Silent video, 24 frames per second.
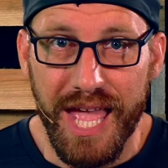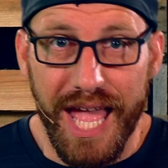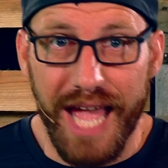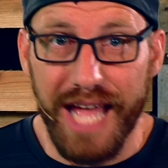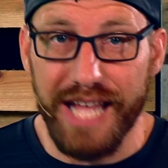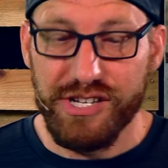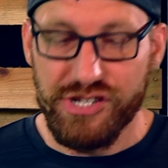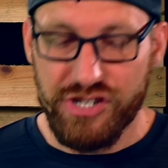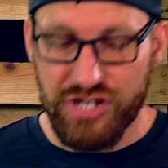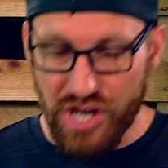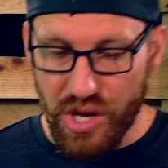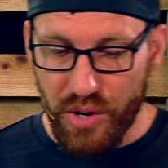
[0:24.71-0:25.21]

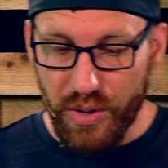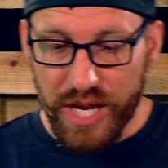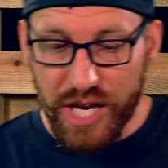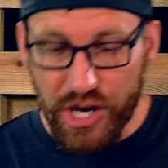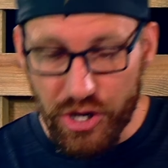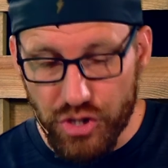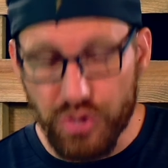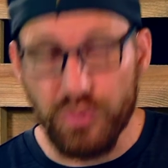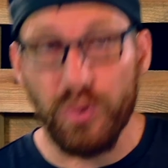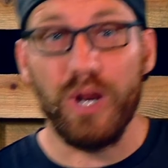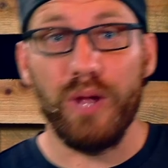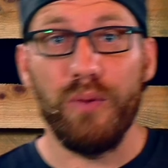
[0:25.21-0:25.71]
And so
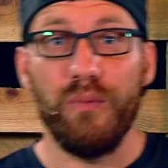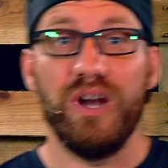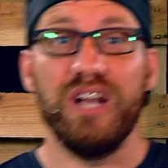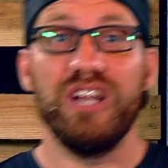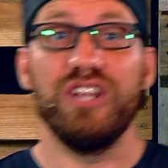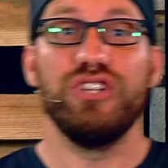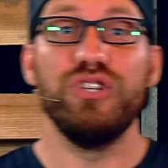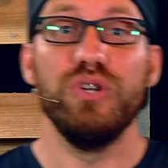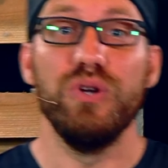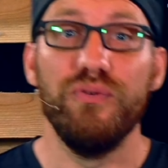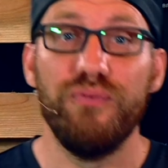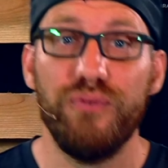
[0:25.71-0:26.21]
here's what I want
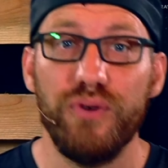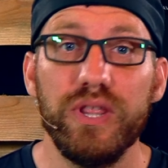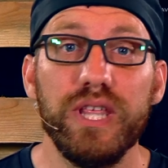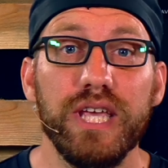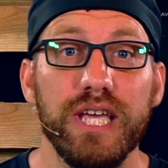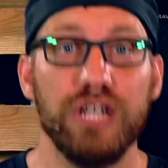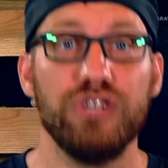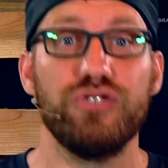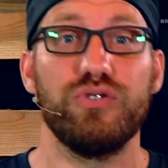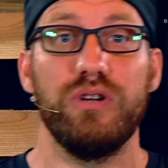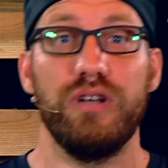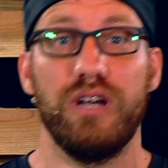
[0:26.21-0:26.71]
to do for
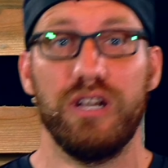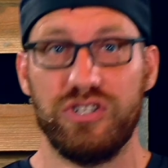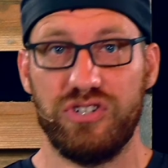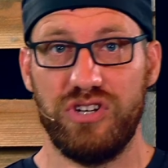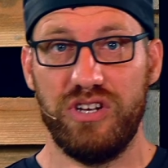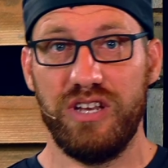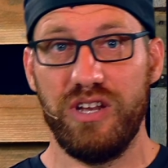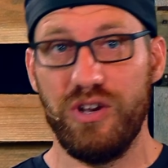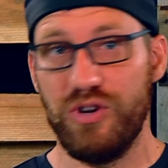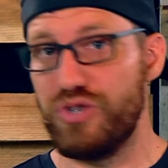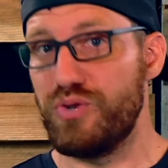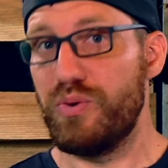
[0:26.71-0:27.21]
the
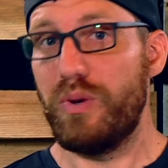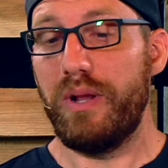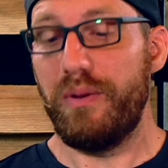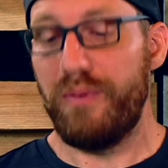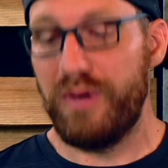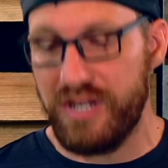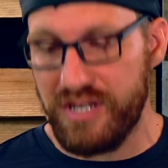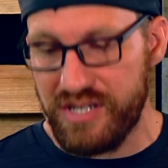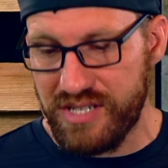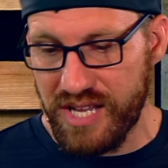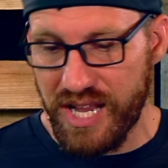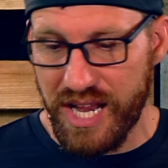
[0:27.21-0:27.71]
introduction. Here's what I
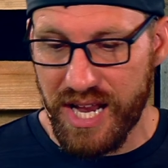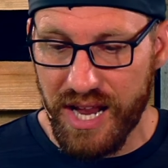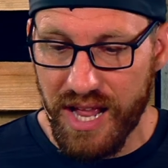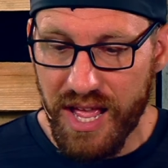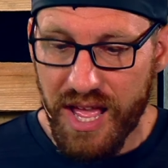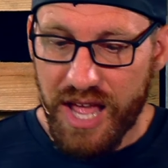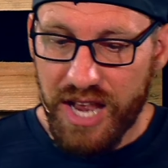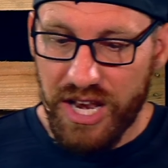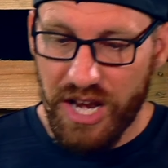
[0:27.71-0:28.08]
want to say.